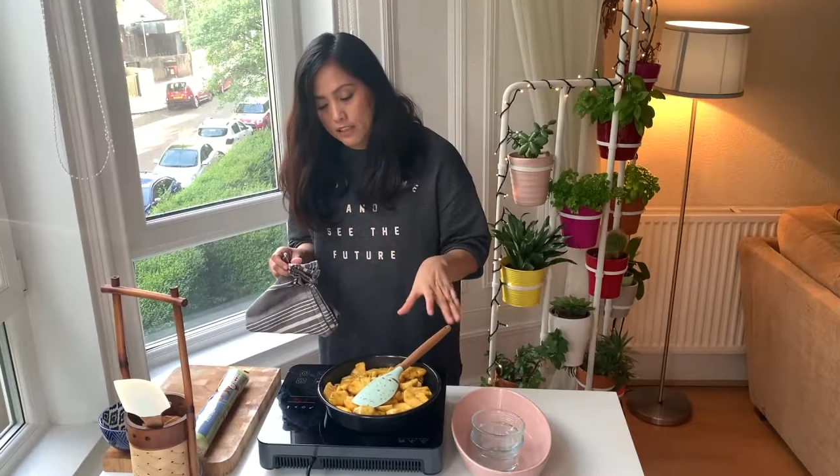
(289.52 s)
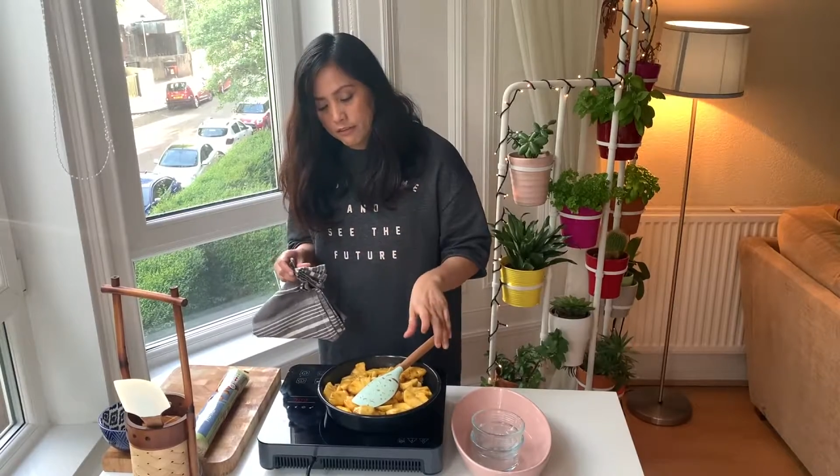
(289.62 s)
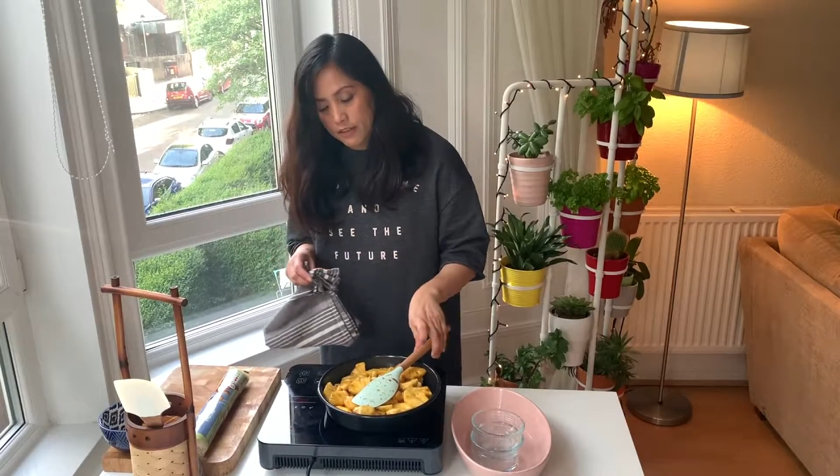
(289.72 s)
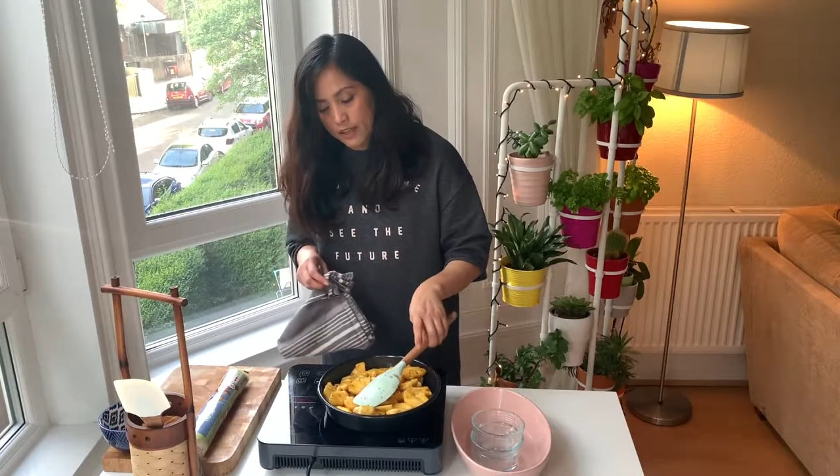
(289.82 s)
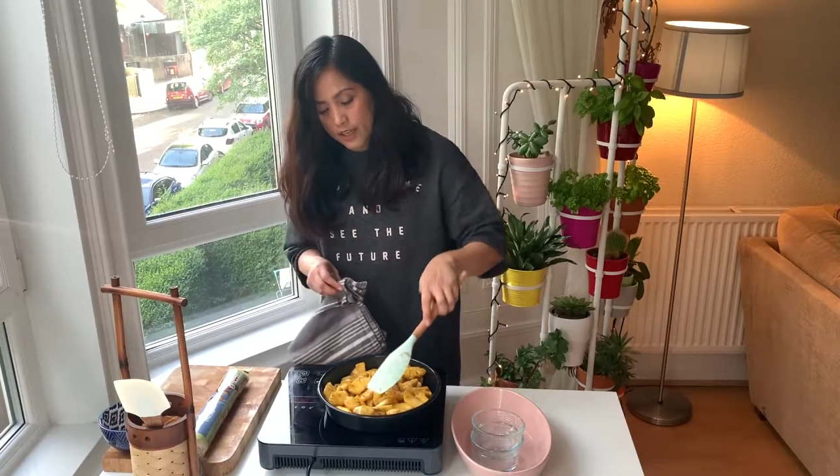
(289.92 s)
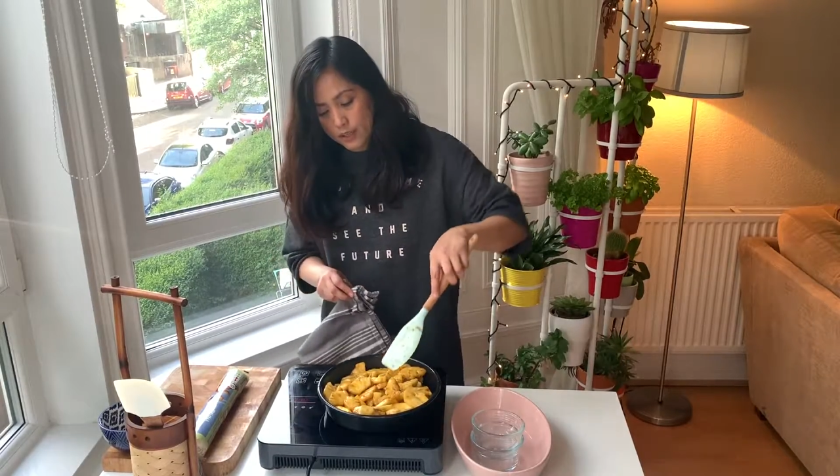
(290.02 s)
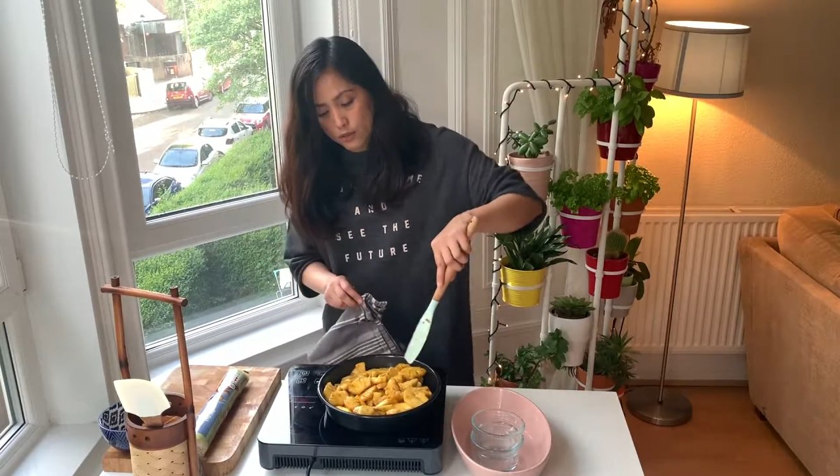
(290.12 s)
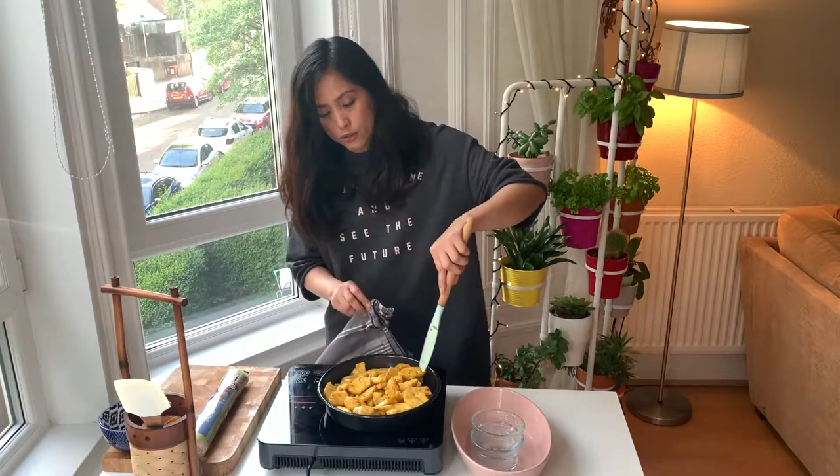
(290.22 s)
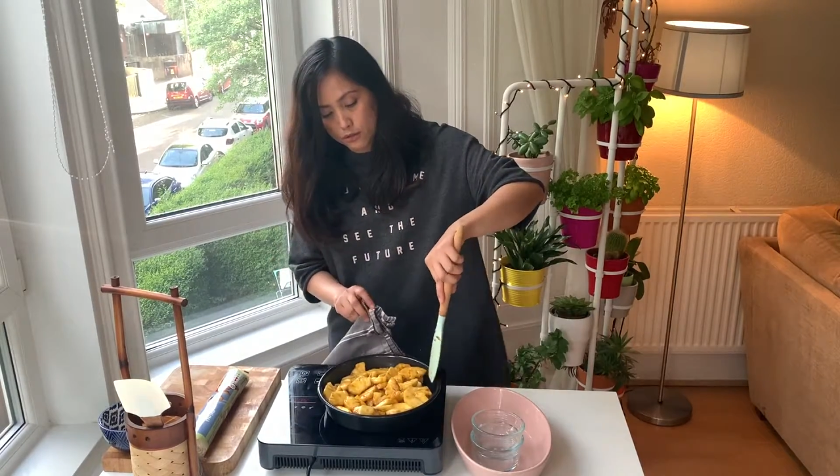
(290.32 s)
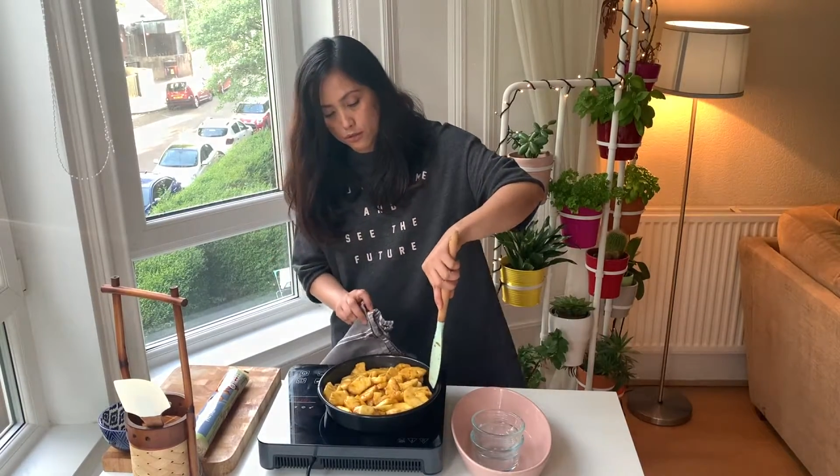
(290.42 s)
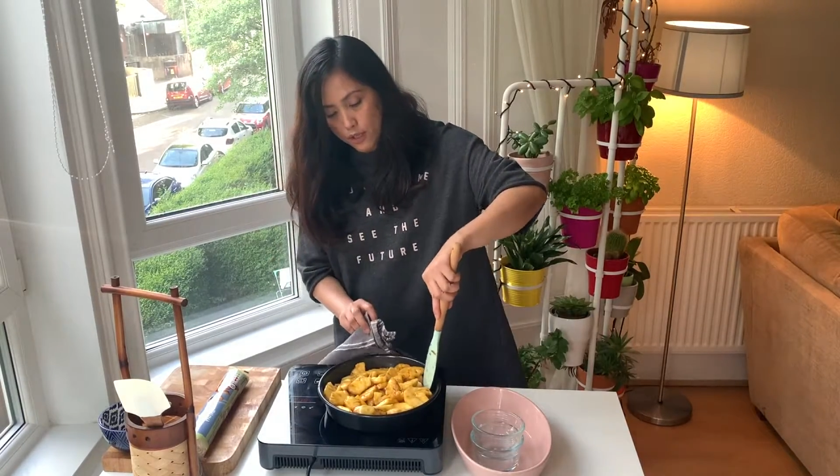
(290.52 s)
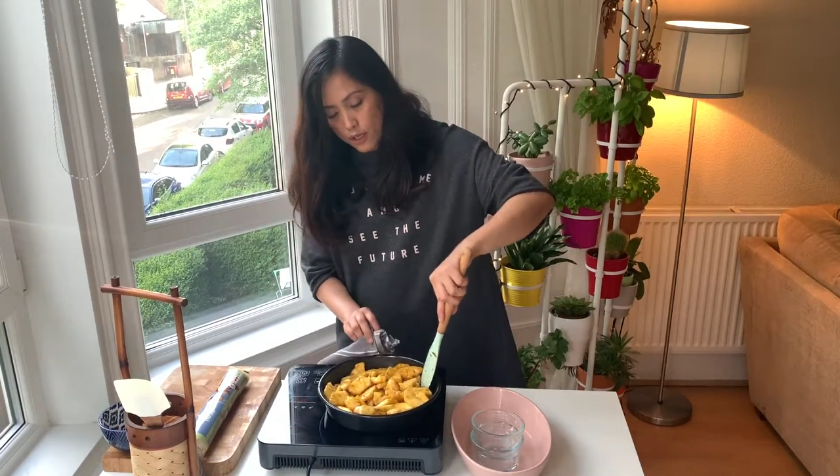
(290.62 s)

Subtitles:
for that to